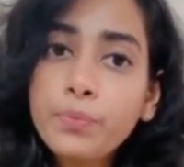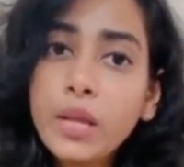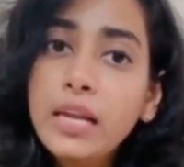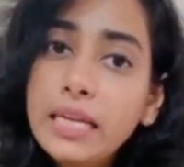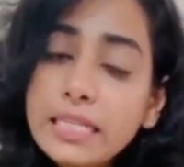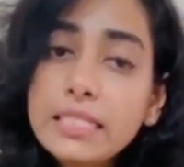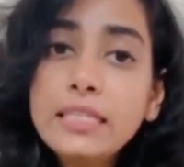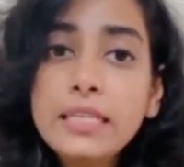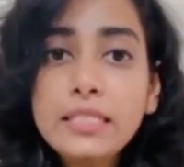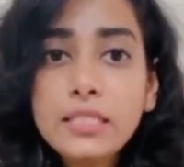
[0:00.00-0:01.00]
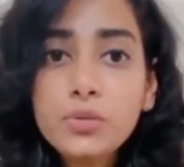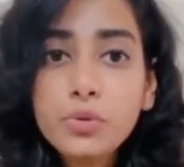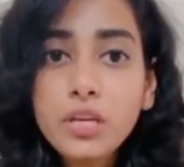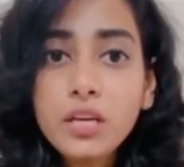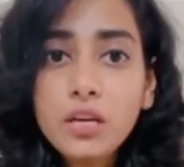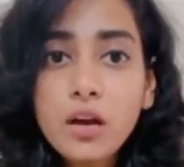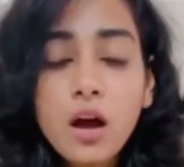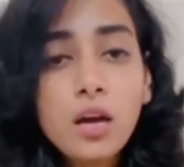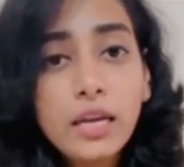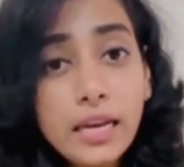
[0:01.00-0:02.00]
laser dentistry,
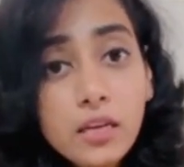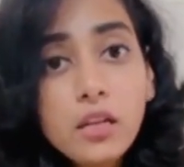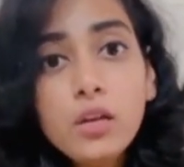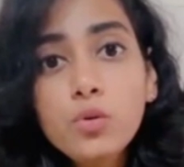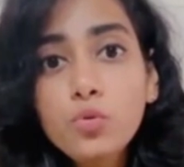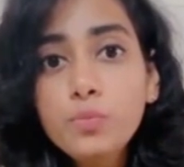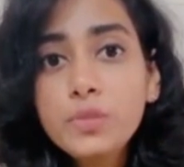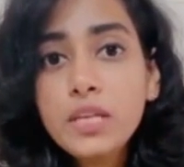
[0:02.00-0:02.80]
dental loops,